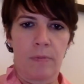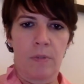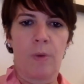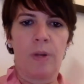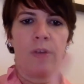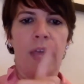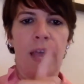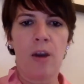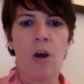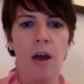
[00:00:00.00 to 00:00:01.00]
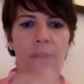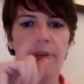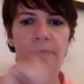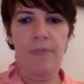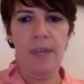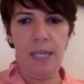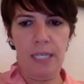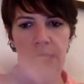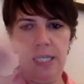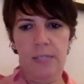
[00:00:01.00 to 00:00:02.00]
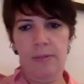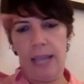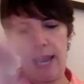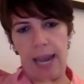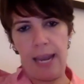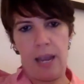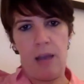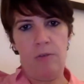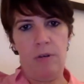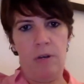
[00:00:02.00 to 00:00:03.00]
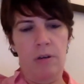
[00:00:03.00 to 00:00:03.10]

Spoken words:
So when you get off of this hangout,